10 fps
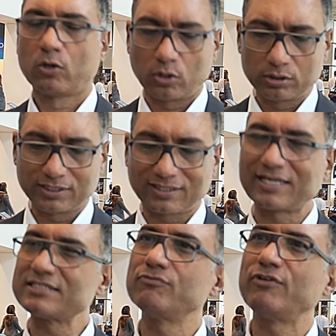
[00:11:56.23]
all the
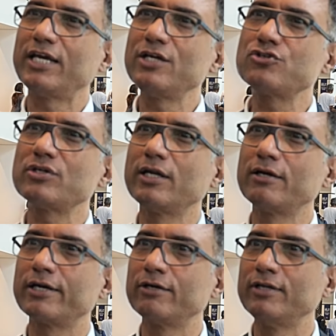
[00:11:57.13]
classification
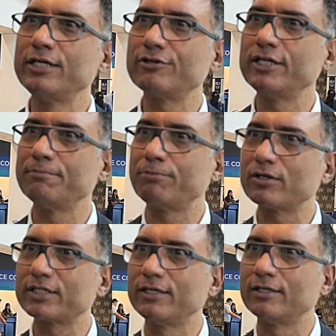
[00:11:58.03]
and regulatory
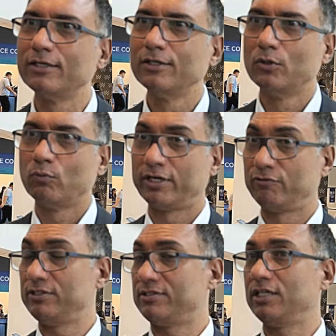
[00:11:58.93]
reporting, where
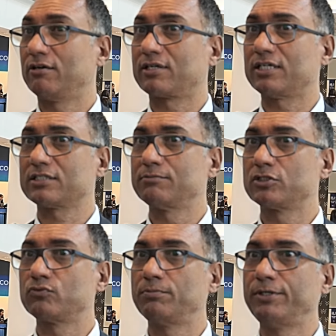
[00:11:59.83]
we see our customers